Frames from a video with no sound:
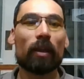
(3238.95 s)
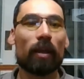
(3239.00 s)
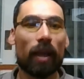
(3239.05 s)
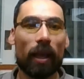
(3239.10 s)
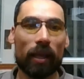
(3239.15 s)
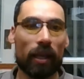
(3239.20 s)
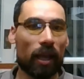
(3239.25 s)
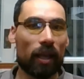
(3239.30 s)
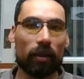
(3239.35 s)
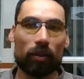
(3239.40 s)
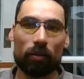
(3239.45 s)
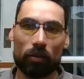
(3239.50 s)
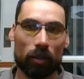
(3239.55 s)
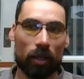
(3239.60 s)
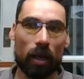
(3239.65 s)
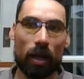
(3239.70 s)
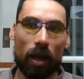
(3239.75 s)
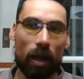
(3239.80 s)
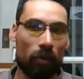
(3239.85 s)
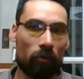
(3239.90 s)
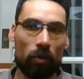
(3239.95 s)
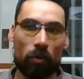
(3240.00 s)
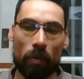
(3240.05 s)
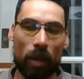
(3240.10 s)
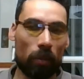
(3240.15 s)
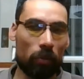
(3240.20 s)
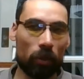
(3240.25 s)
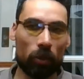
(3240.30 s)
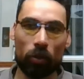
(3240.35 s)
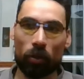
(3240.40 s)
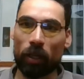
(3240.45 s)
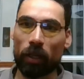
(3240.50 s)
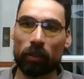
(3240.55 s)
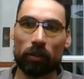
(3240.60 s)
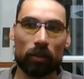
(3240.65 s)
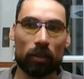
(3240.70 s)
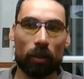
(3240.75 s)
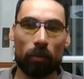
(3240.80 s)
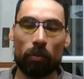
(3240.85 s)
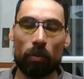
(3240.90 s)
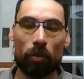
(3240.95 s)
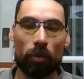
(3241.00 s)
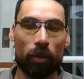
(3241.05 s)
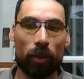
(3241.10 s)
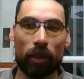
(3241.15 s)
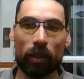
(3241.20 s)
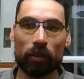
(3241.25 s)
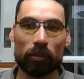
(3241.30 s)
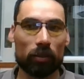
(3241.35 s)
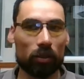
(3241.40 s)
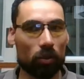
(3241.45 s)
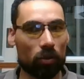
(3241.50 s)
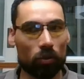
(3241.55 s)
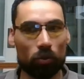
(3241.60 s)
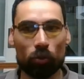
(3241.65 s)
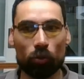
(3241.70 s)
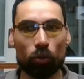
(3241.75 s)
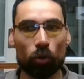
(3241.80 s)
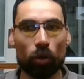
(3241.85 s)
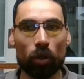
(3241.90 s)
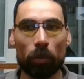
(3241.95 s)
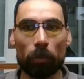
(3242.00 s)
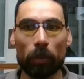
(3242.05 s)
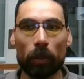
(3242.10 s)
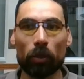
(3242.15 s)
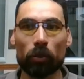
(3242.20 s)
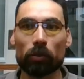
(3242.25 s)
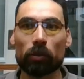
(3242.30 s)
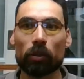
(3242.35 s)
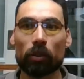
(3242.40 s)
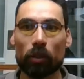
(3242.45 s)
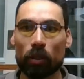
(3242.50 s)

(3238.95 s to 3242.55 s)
Again, yeah, I will maybe collect some things to talk about.